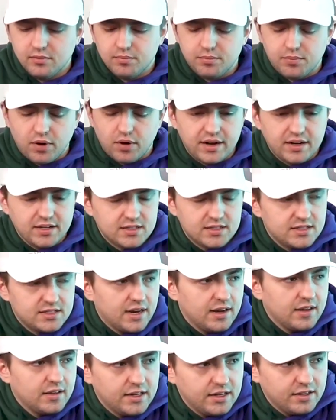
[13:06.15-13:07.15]
Brandon
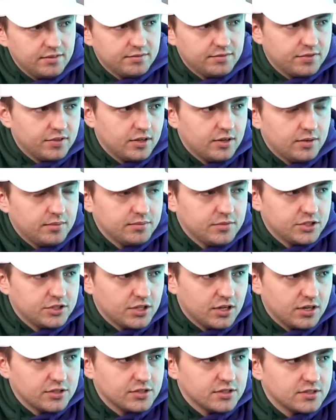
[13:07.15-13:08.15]
Staley from the
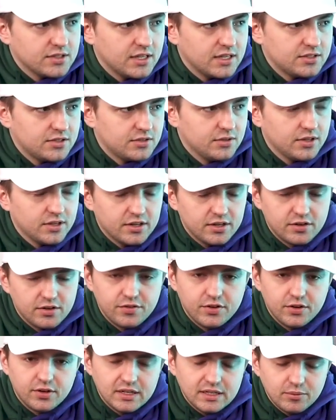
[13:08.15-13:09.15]
Chargers. That's who they're
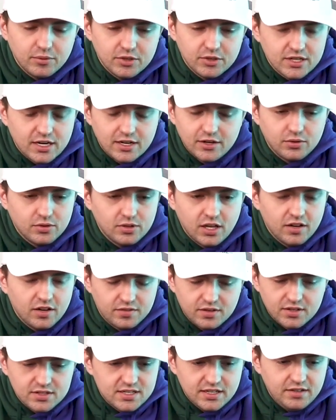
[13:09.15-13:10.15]
interviewing, which I don't love
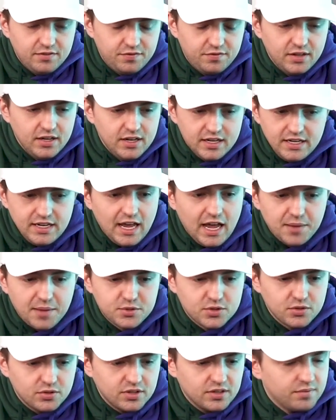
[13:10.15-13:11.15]
because he
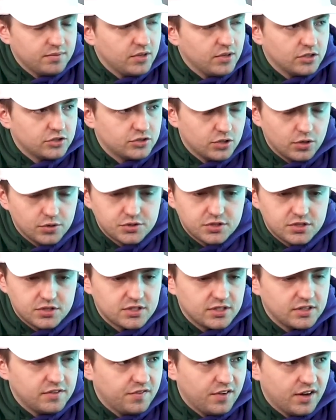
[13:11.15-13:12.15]
absolutely
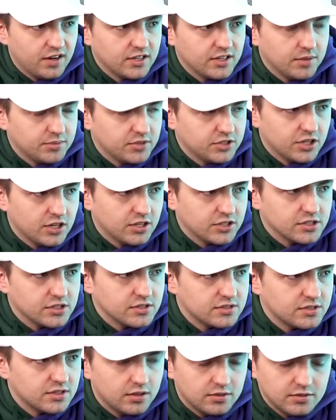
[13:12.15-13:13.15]
atrociously fucked up the Chargers. Yeah.
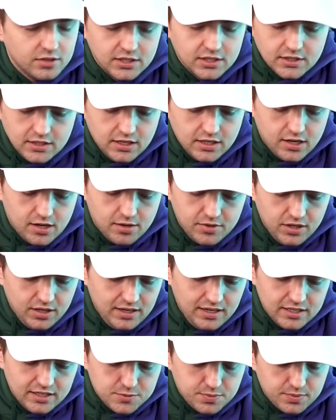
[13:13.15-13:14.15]
So
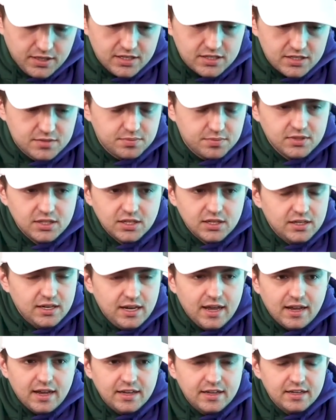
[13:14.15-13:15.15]
his
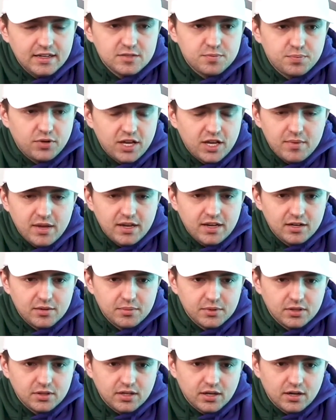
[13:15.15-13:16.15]
playmaking
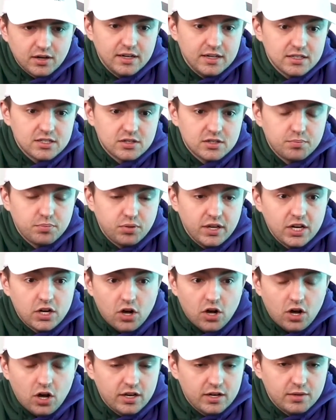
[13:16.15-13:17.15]
ability or his play
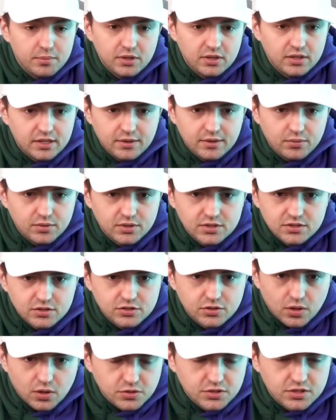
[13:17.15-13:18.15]
calling ability was
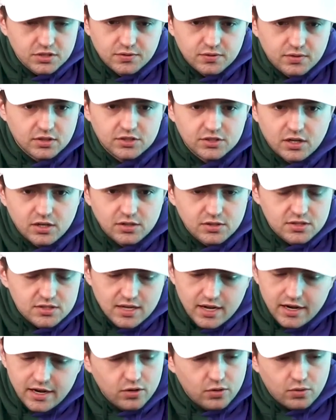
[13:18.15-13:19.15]
atrocious for the Chargers.
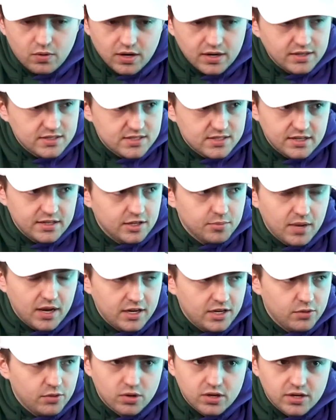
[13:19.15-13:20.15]
I don't want to see him
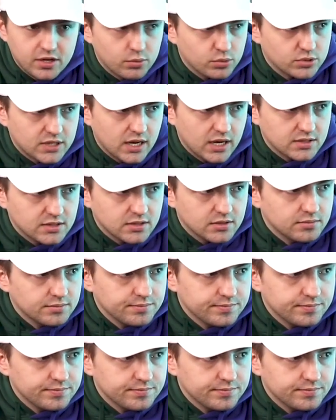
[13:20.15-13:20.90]
anywhere near Wisconsin.